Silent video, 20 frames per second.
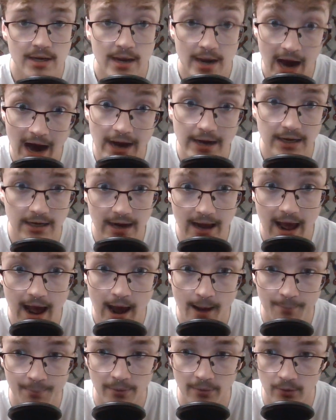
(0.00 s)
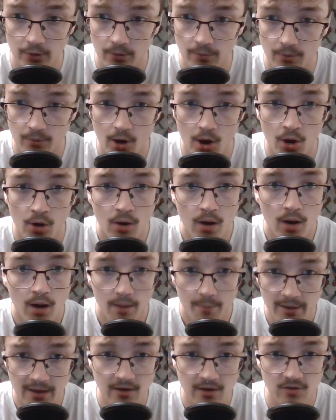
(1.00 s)
Not gonna happen, little bro,
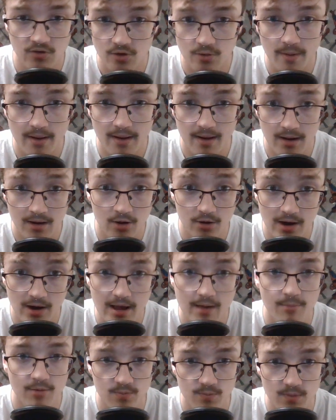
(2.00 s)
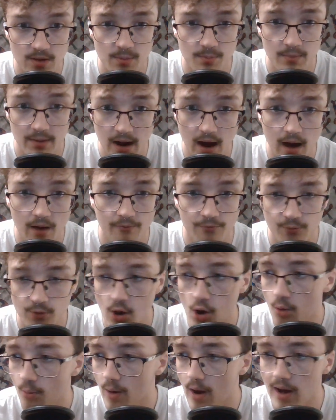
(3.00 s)
because your name is Minan
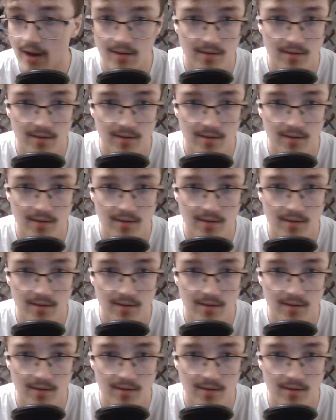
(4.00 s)
Fiora.